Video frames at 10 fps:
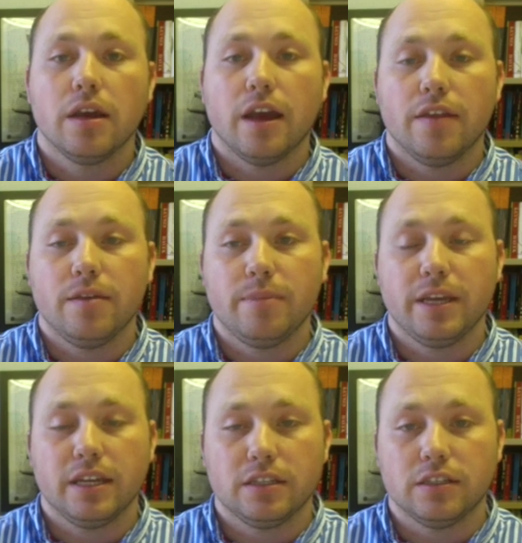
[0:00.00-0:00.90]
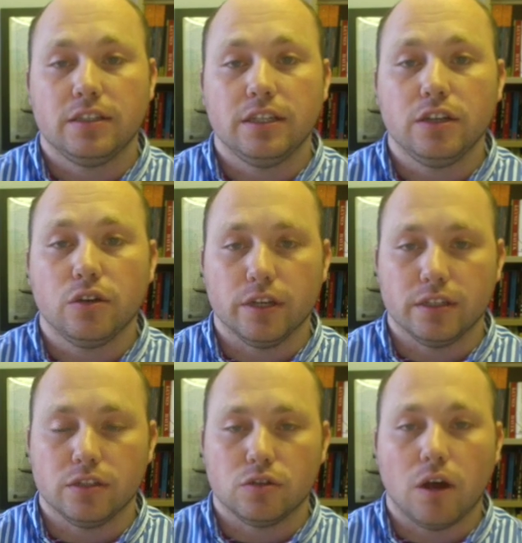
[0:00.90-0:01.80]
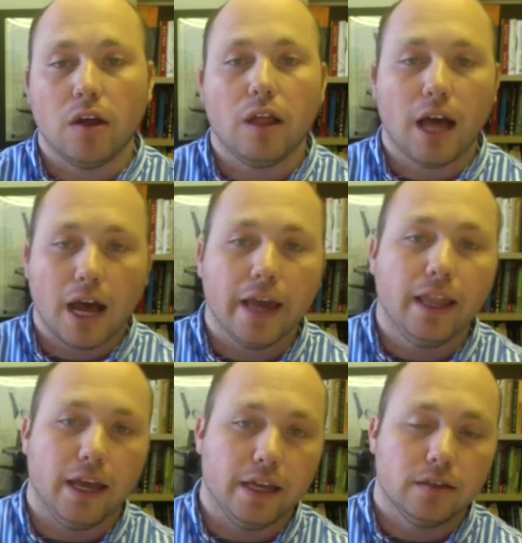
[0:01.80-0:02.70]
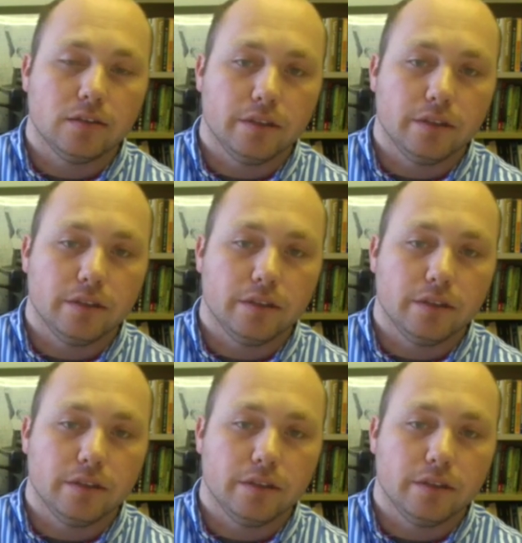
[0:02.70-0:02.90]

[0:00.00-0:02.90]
and then begin to decrease. And so I'll highlight